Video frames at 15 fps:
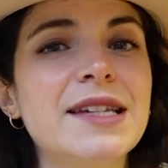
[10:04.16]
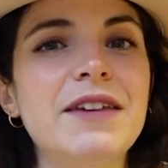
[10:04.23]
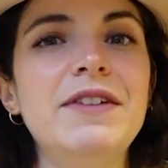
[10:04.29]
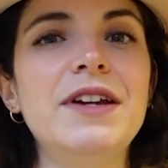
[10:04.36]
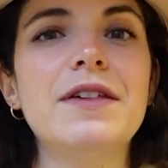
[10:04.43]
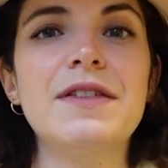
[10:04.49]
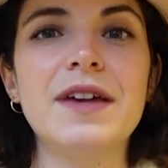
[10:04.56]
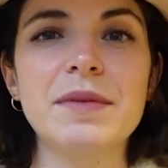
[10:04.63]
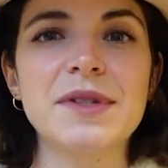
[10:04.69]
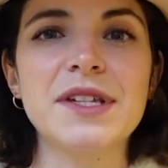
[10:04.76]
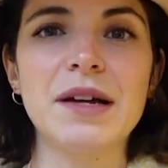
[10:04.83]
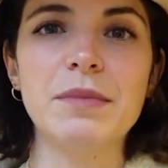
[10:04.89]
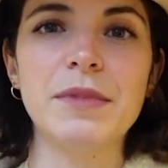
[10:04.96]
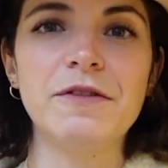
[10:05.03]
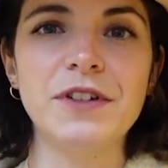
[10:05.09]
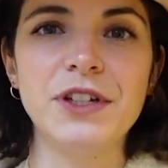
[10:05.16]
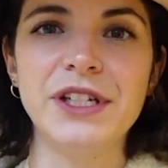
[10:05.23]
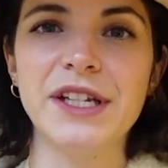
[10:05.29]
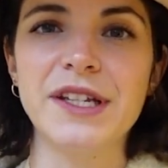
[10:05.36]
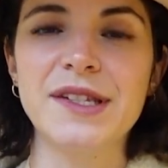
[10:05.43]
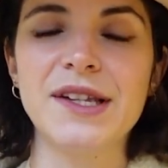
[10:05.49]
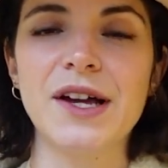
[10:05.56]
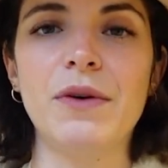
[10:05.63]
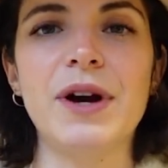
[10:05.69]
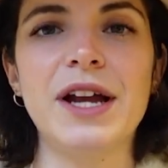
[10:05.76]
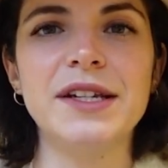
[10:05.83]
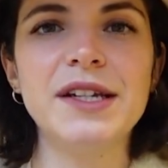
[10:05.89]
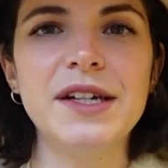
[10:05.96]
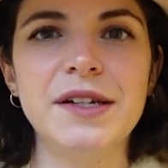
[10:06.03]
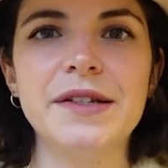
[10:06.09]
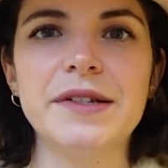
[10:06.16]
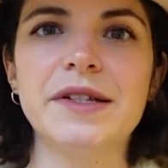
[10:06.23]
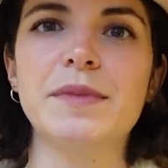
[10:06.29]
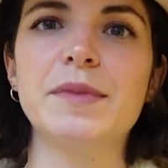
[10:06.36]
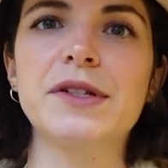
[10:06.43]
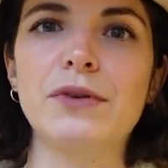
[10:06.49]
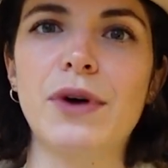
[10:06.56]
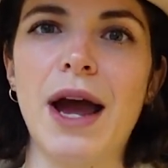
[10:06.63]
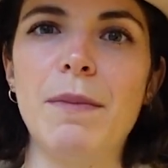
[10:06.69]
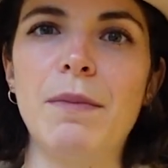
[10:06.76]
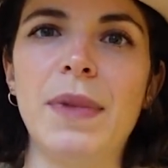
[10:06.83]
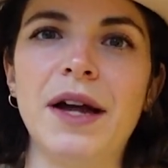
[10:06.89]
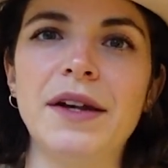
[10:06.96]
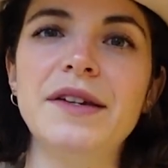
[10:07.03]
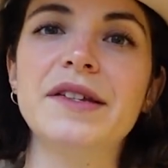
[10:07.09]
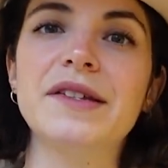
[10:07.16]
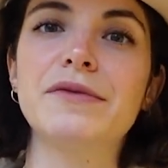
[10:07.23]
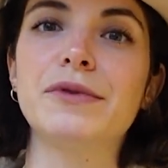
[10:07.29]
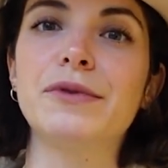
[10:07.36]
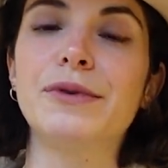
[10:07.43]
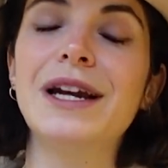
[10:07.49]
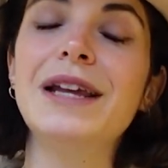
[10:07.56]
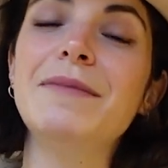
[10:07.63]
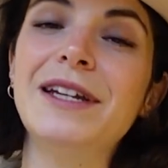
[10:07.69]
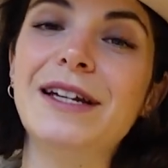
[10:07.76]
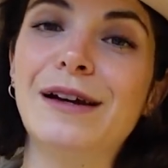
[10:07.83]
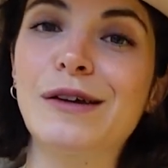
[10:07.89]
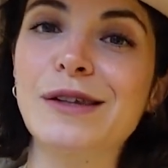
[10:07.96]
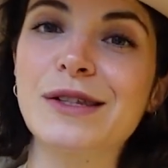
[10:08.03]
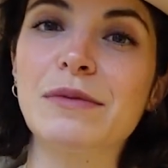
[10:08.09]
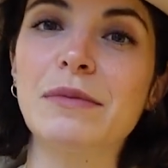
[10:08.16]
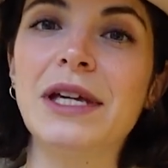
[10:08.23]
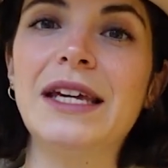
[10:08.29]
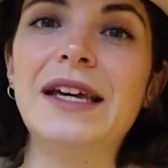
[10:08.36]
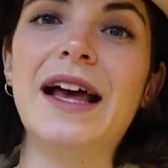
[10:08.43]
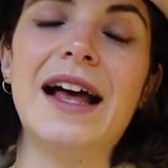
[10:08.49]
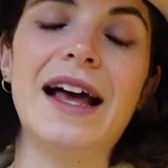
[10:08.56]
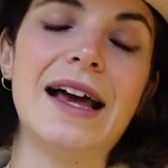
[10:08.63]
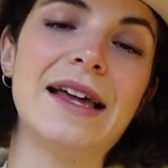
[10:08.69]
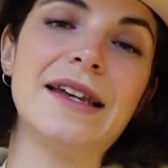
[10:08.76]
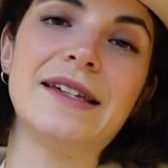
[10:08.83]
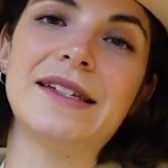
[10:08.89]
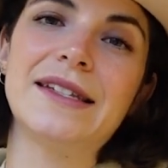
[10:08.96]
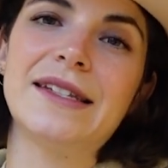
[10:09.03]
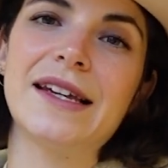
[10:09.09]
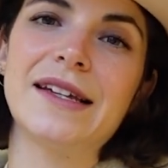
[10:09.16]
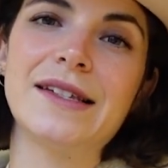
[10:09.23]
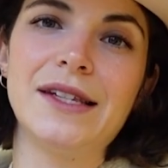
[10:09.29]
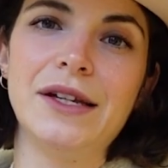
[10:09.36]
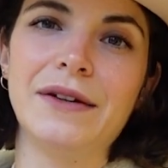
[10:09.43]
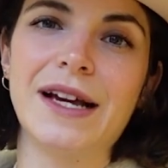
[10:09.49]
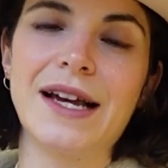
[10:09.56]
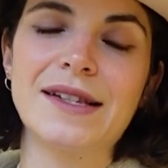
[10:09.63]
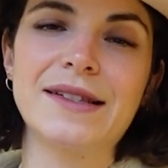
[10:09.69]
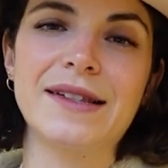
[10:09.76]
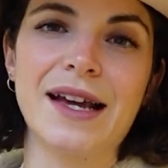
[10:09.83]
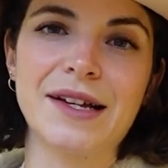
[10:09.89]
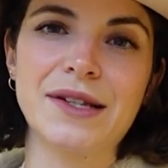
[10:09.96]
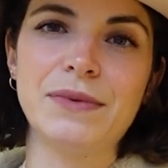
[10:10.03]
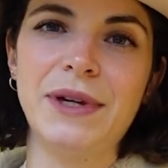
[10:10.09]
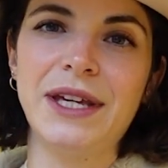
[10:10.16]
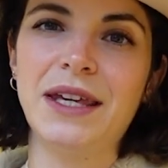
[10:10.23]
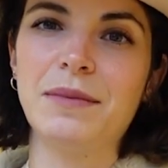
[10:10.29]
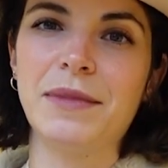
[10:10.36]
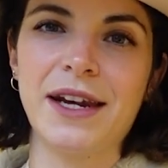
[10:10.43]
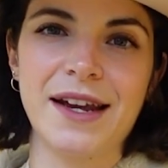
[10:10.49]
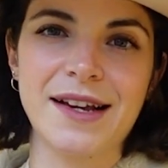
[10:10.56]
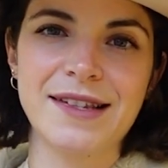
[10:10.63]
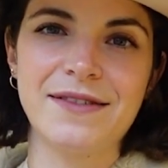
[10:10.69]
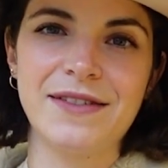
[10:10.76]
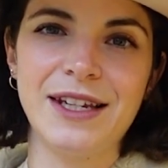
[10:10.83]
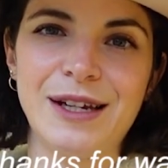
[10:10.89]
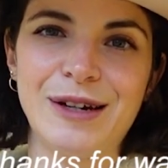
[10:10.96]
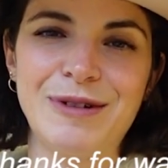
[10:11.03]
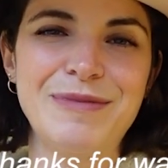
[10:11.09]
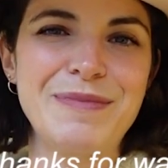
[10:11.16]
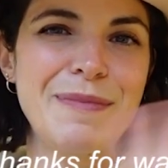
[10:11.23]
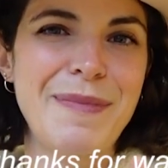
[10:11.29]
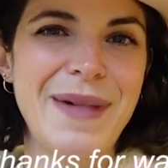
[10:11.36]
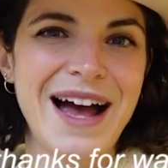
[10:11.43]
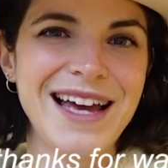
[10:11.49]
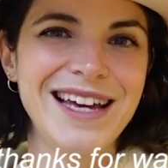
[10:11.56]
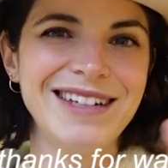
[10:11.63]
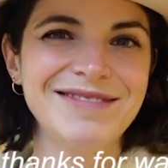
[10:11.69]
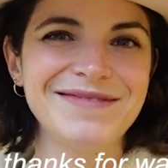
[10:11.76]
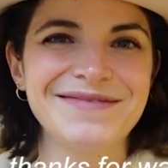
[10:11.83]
give it a thumbs up if you did so, and hit the subscribe button. This would really mean a lot to me, and see you guys next week in my next video. Bye!